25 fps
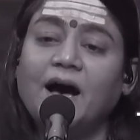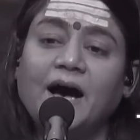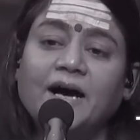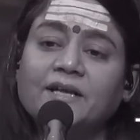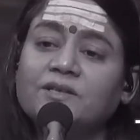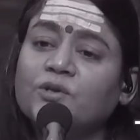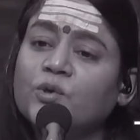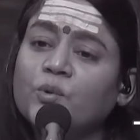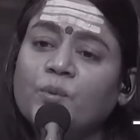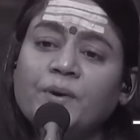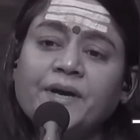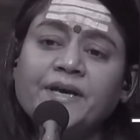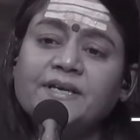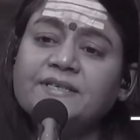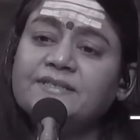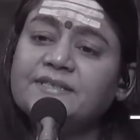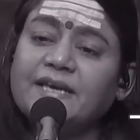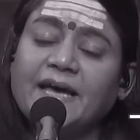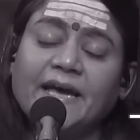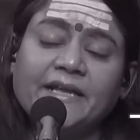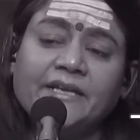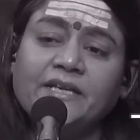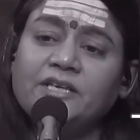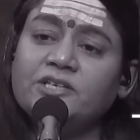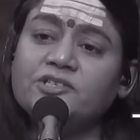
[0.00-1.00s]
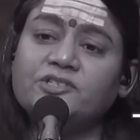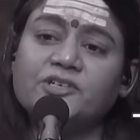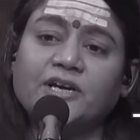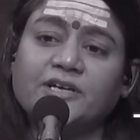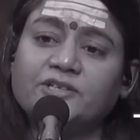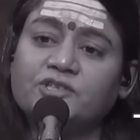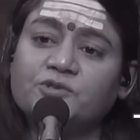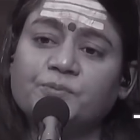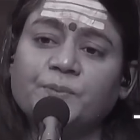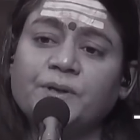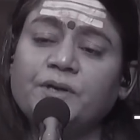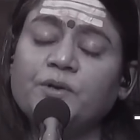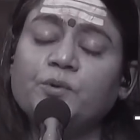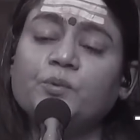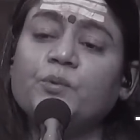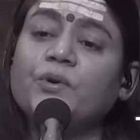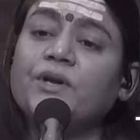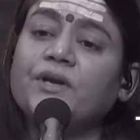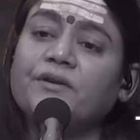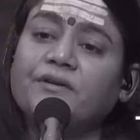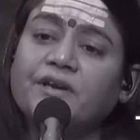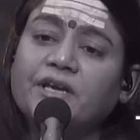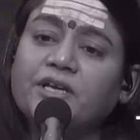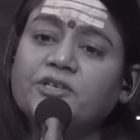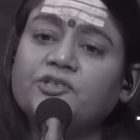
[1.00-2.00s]
Otherwise, any judgment
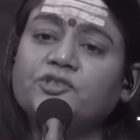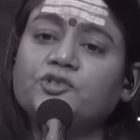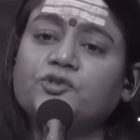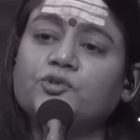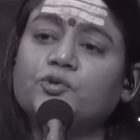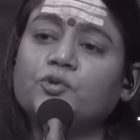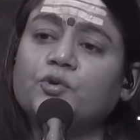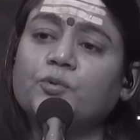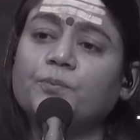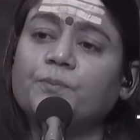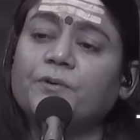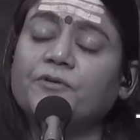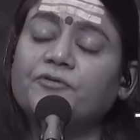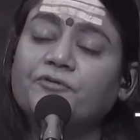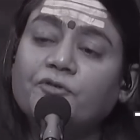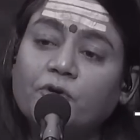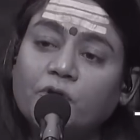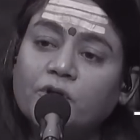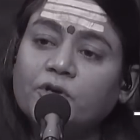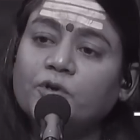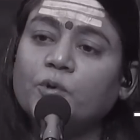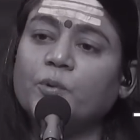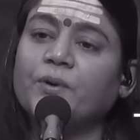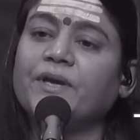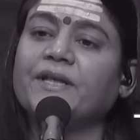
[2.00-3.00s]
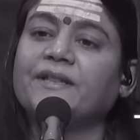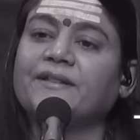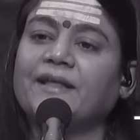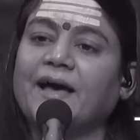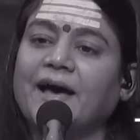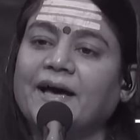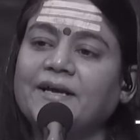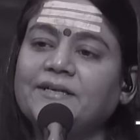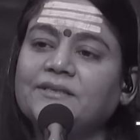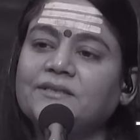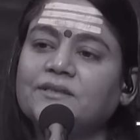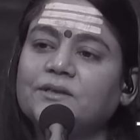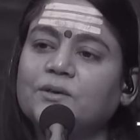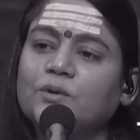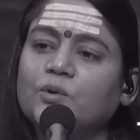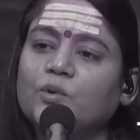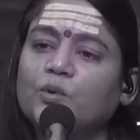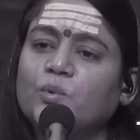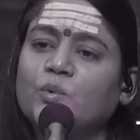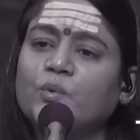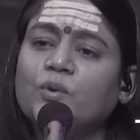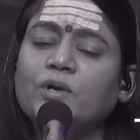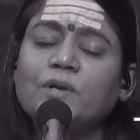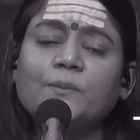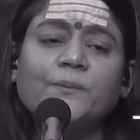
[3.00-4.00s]
we reach to before doing that
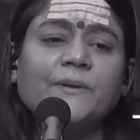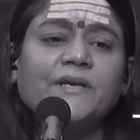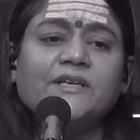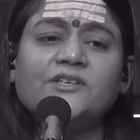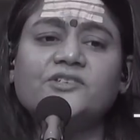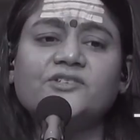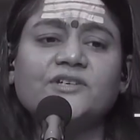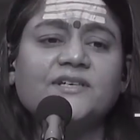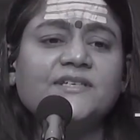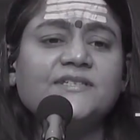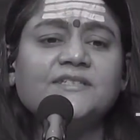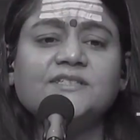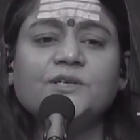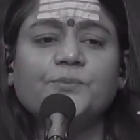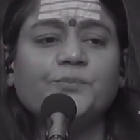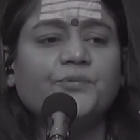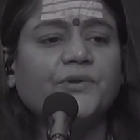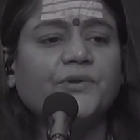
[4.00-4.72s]
will be just a